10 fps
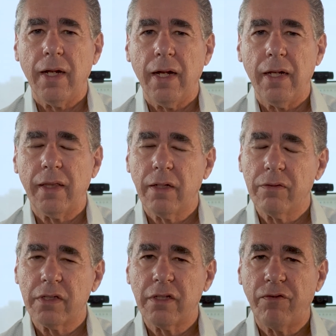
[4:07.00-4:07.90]
Until
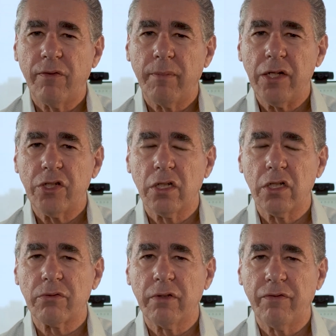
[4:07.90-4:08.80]
this information
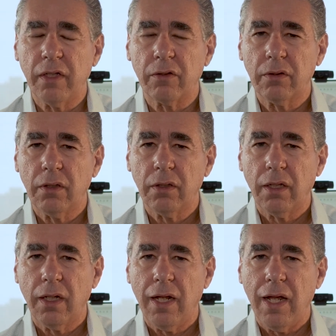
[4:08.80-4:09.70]
is revealed,
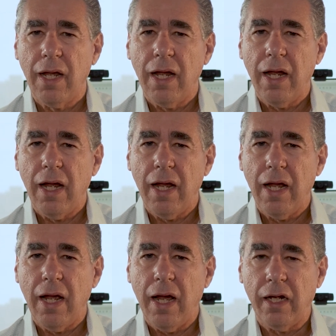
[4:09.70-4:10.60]

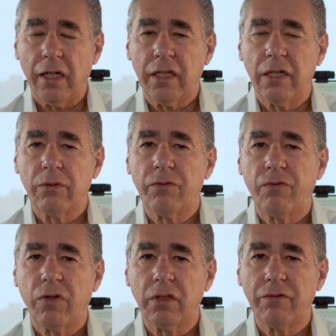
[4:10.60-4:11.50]
and until a
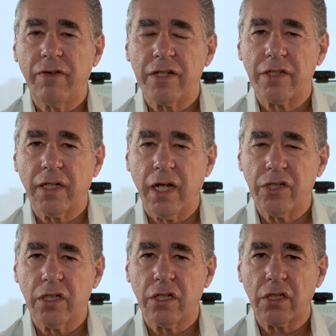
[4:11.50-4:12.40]
full
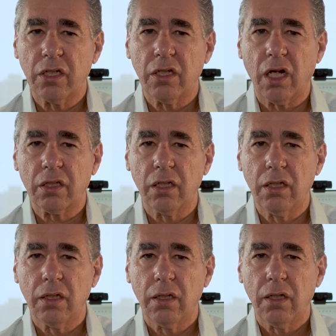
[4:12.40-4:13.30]
investigation is conducted,
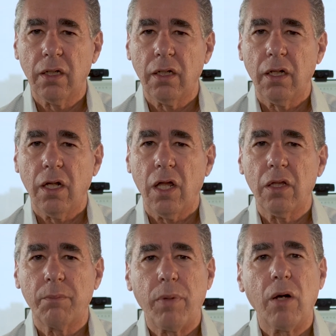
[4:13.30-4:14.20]
the
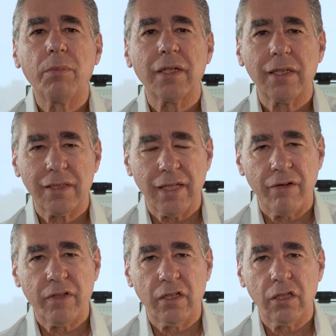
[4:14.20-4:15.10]
public is
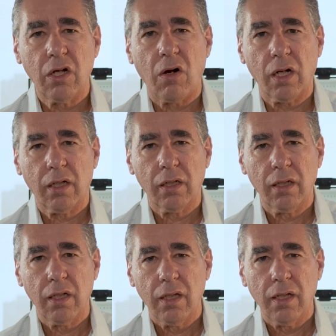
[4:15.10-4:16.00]
left in the dark,
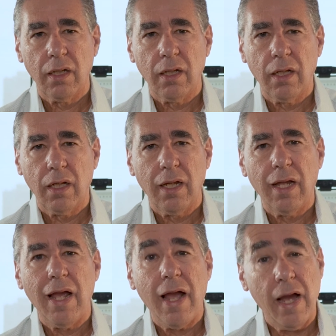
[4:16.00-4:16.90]

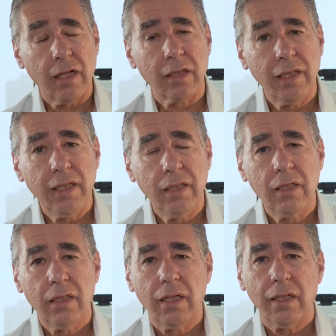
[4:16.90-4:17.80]
and the
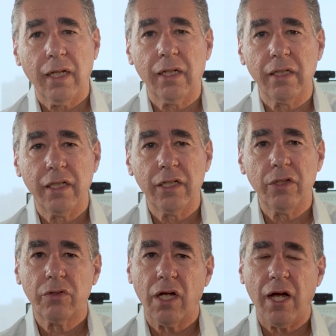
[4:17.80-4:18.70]
league can
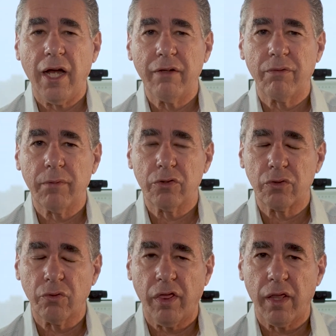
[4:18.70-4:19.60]
continue to hide from the
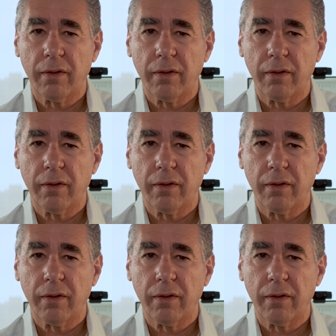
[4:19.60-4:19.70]
truth.